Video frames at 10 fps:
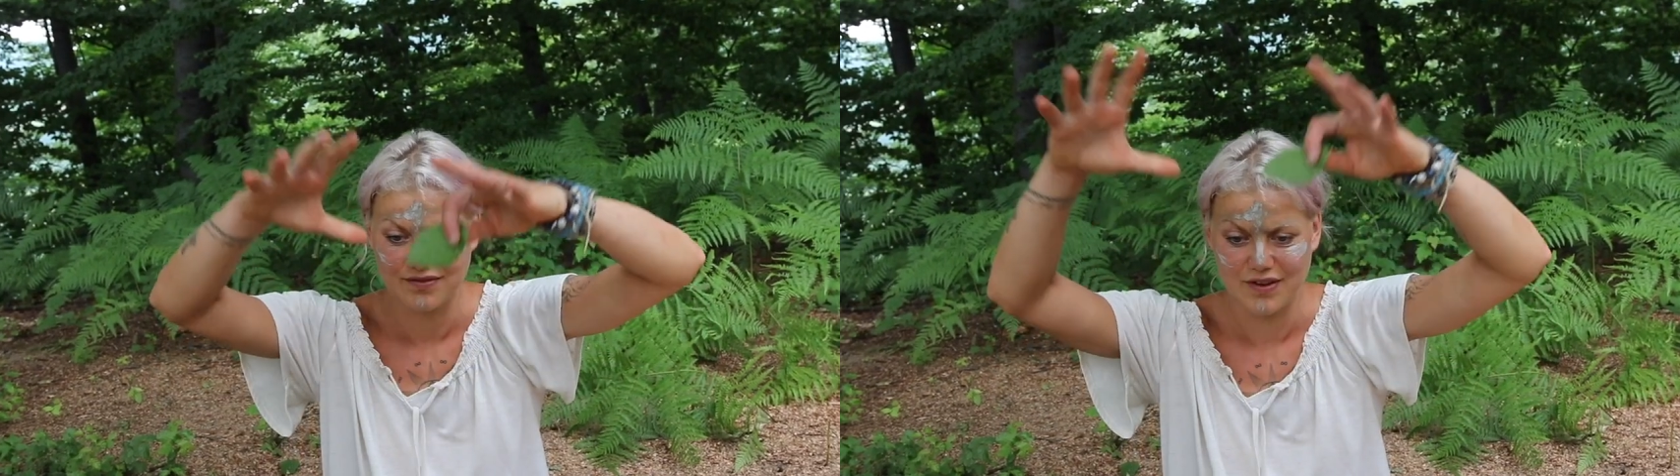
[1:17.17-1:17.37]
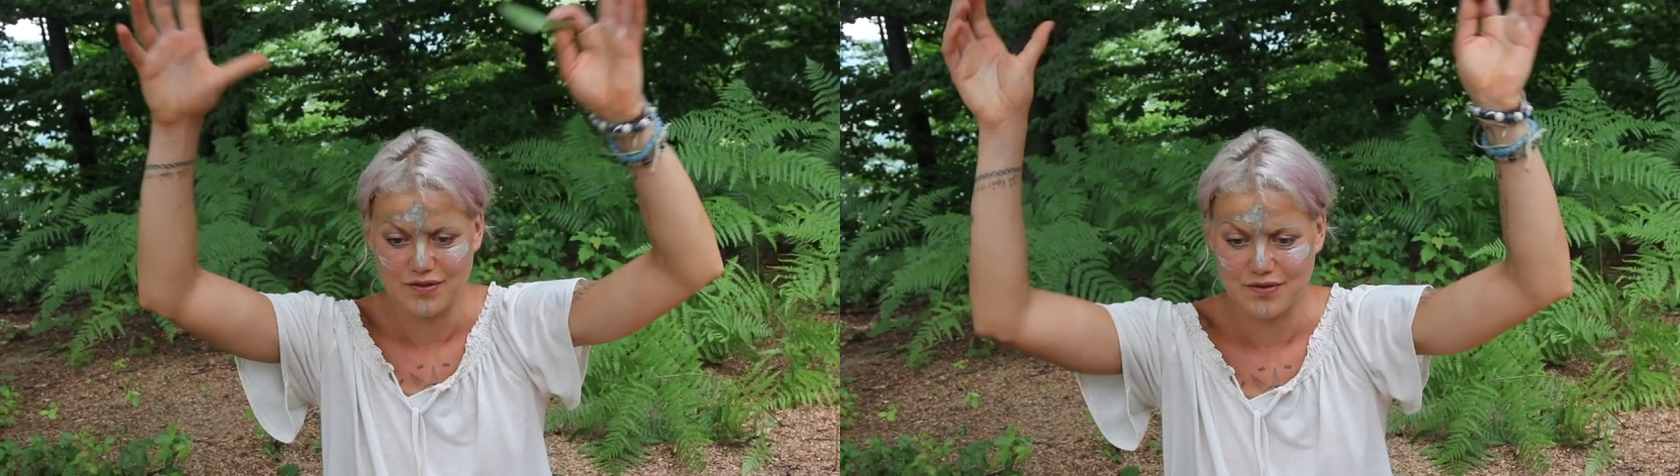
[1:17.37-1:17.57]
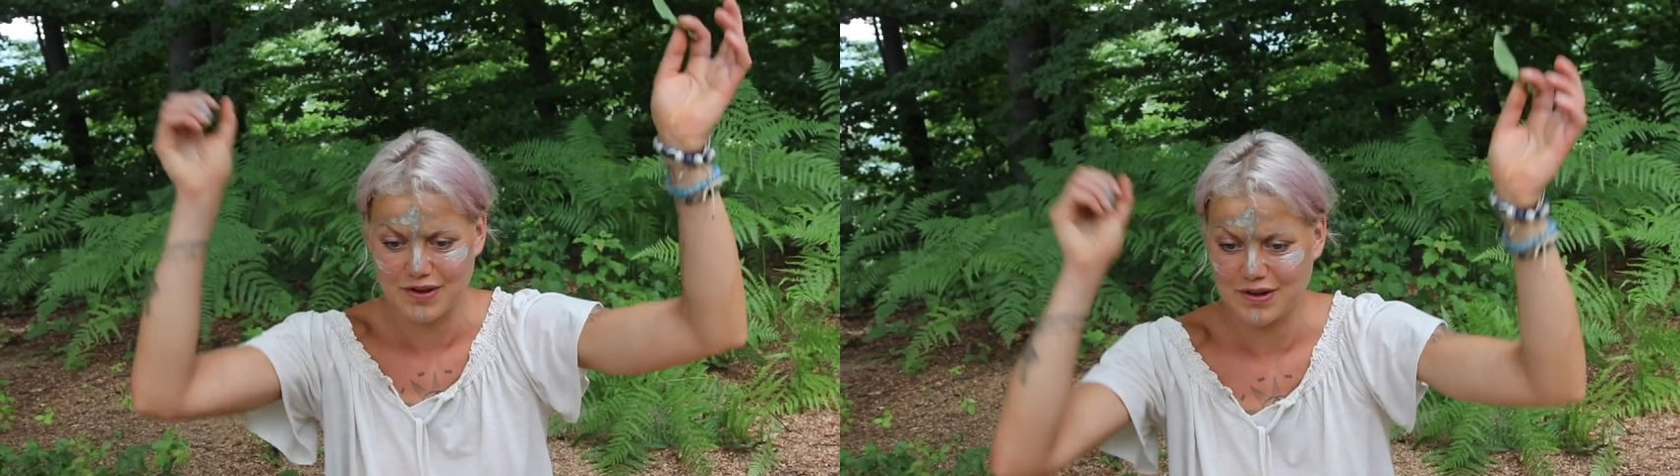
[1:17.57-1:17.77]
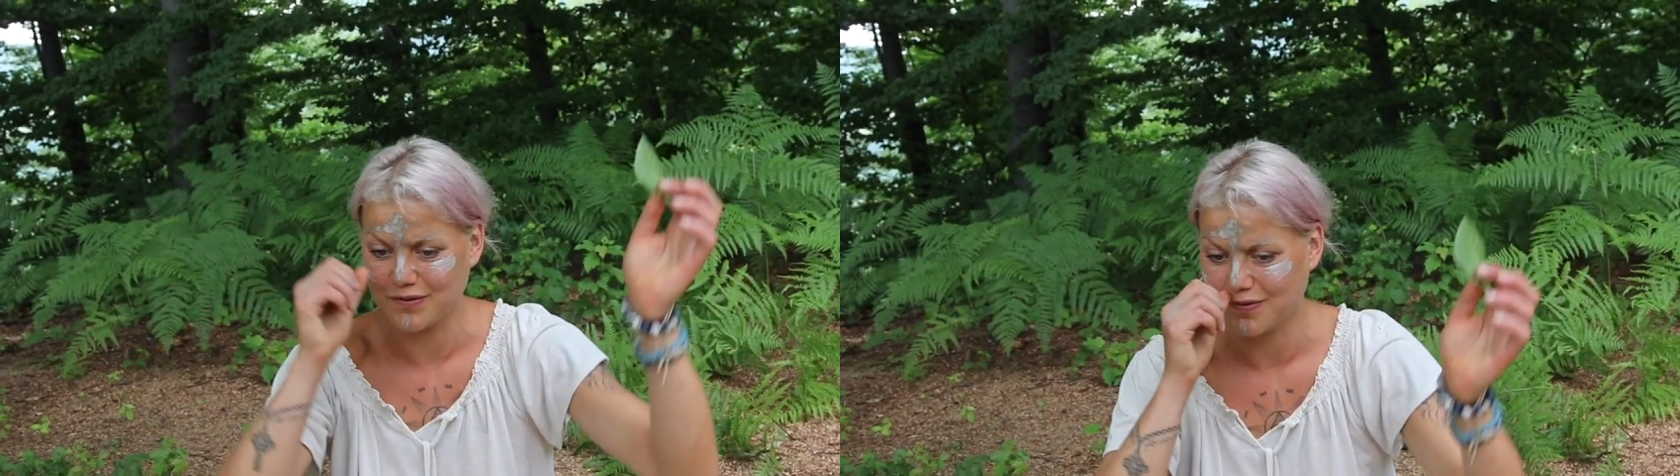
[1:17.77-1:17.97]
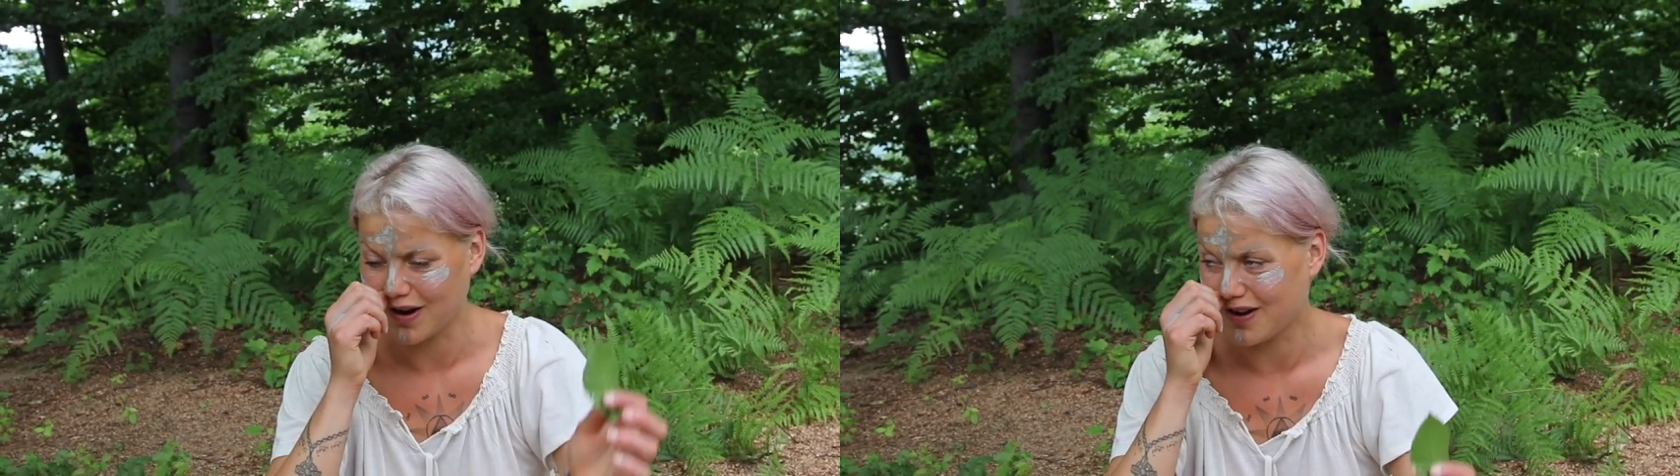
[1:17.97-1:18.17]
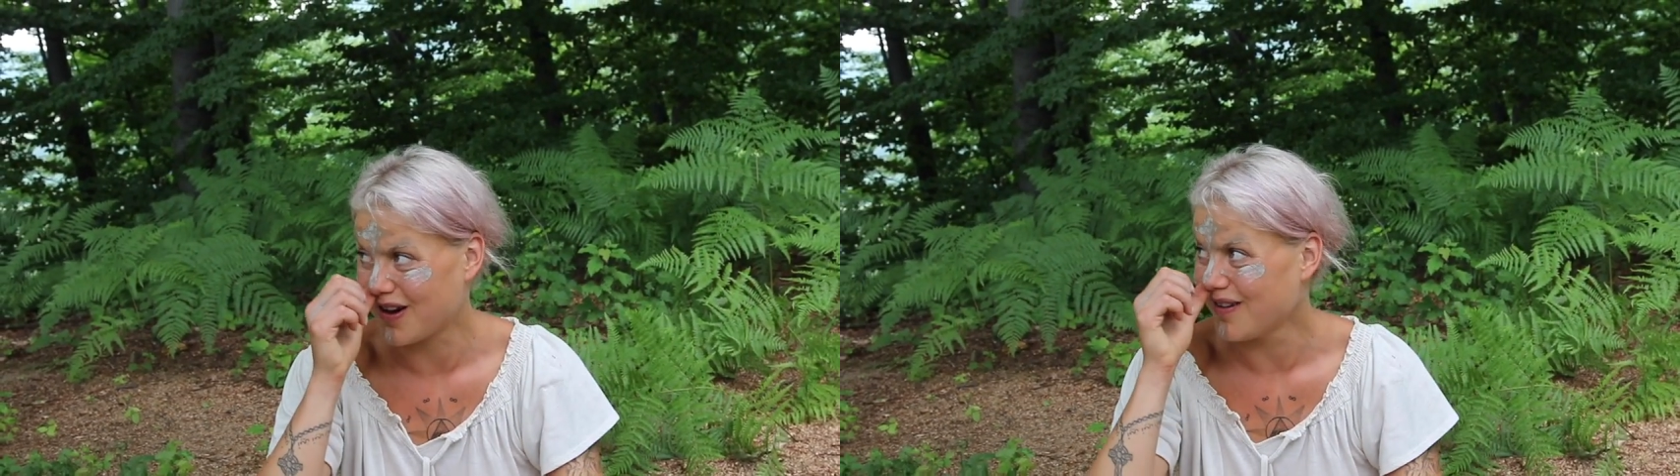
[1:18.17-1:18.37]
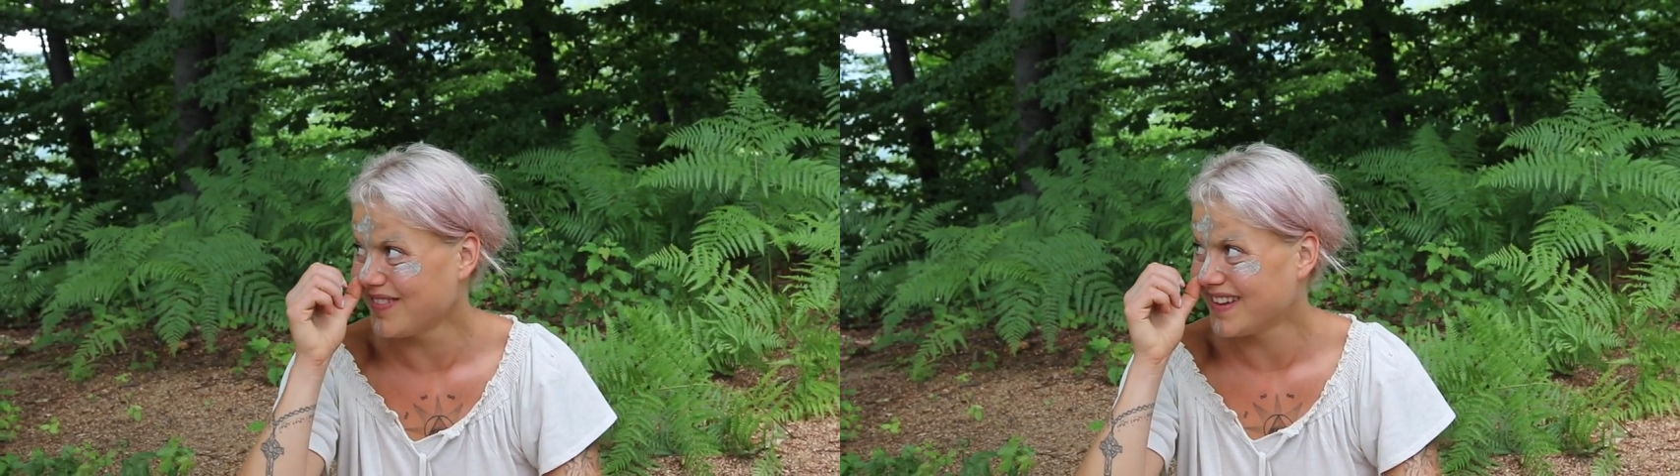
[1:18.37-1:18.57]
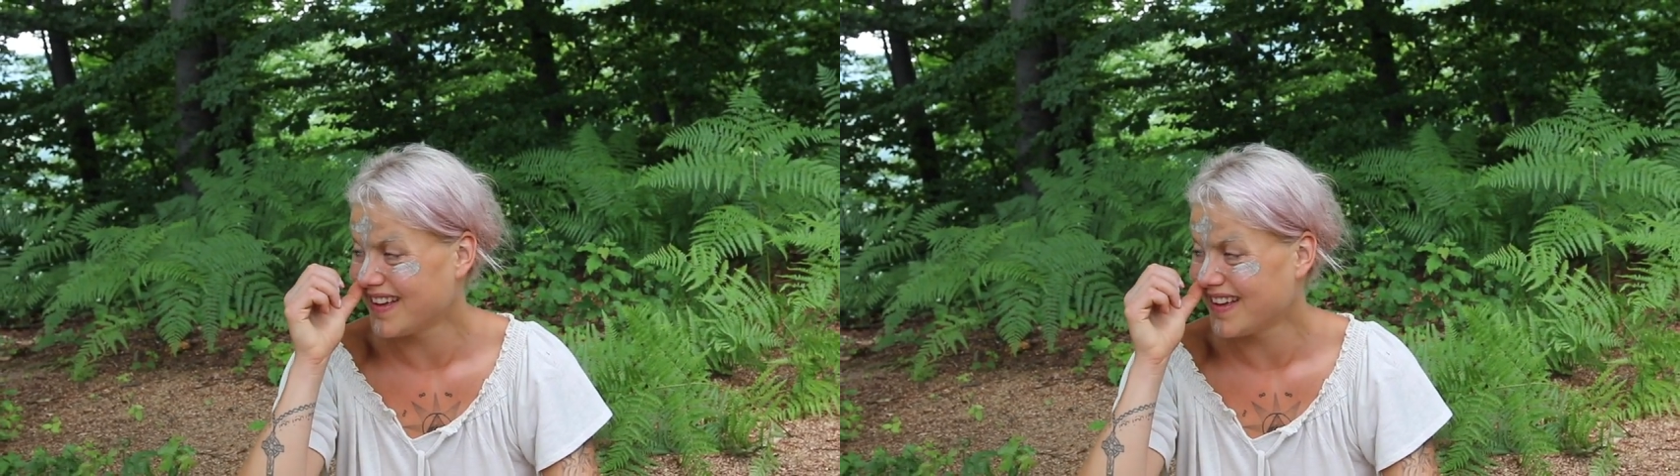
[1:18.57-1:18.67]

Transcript: very, very far up,